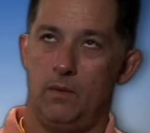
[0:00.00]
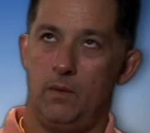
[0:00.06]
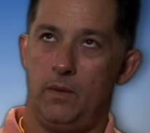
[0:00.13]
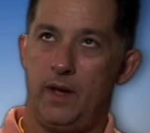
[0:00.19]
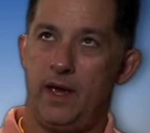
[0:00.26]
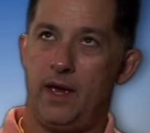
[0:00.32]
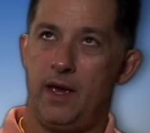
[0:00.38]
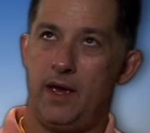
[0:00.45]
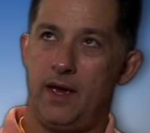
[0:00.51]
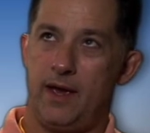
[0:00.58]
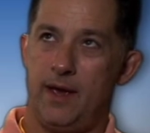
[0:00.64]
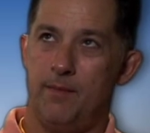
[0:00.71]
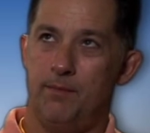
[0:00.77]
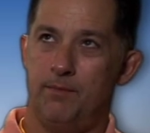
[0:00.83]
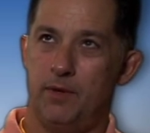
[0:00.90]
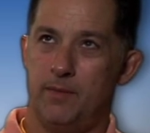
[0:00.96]
We
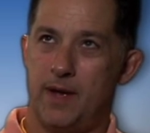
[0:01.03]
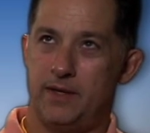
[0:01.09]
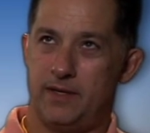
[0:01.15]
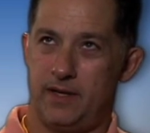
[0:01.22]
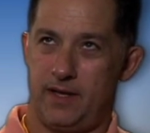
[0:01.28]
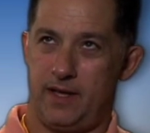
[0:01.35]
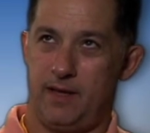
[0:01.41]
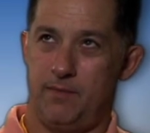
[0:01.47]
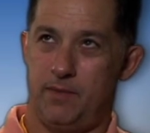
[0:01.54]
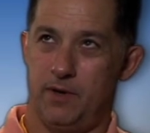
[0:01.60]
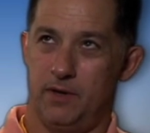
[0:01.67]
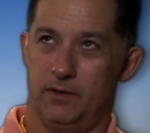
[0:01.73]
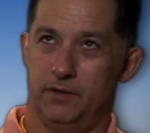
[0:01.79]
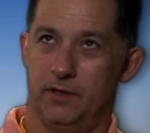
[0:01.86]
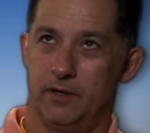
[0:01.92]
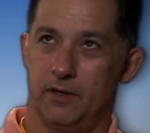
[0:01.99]
implemented
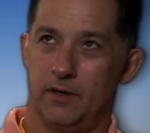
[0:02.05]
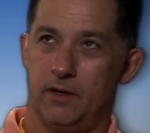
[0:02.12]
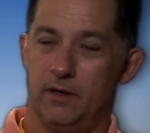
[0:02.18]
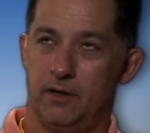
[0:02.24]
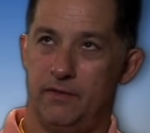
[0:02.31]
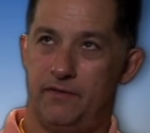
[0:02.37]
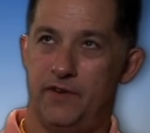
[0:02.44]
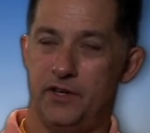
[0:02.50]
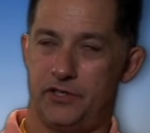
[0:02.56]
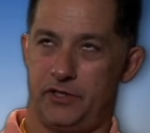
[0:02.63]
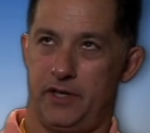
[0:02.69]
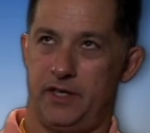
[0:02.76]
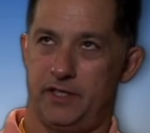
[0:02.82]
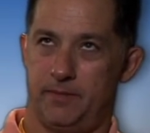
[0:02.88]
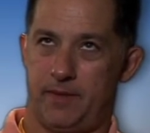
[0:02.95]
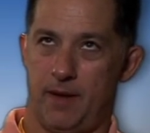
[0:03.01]
eBuilder
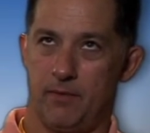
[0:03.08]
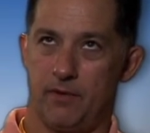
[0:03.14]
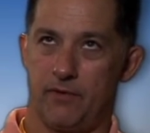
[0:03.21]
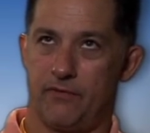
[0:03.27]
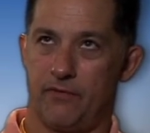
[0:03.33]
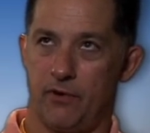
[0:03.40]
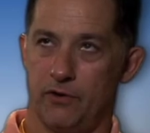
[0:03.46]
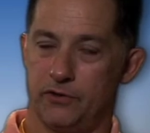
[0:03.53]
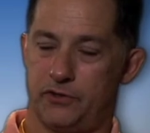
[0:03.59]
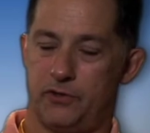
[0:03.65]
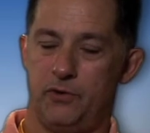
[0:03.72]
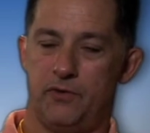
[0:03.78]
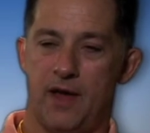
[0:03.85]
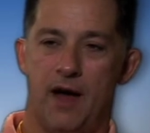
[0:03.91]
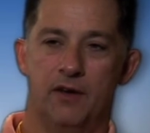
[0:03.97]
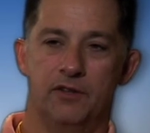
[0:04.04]
officially September 1st,
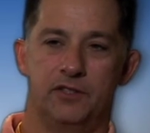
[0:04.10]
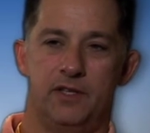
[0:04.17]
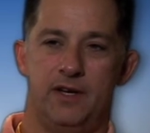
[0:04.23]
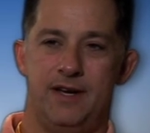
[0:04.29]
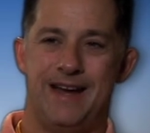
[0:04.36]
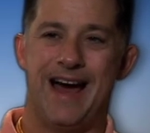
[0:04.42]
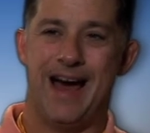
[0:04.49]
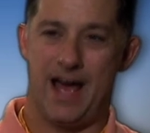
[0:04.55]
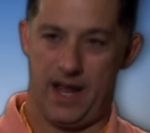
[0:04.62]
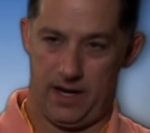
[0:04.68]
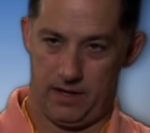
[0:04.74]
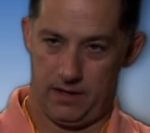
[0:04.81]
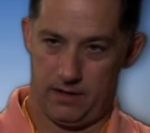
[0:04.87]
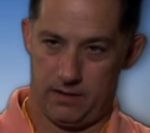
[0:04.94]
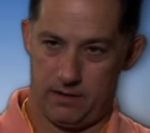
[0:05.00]
2009.